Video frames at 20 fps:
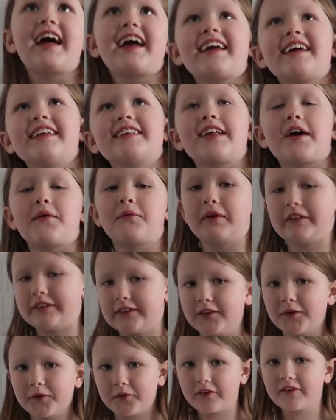legging, I wish
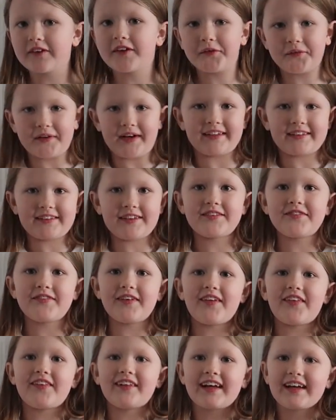you... you they're all like
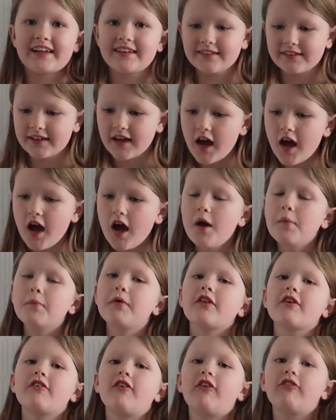silky soft.
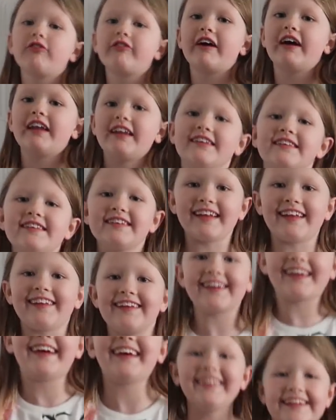But they're all really
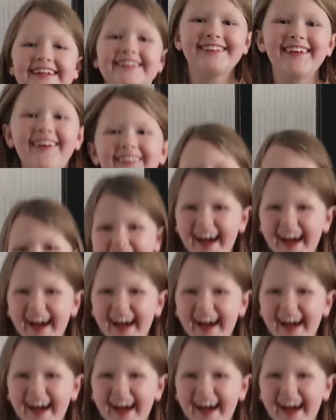silky and they're so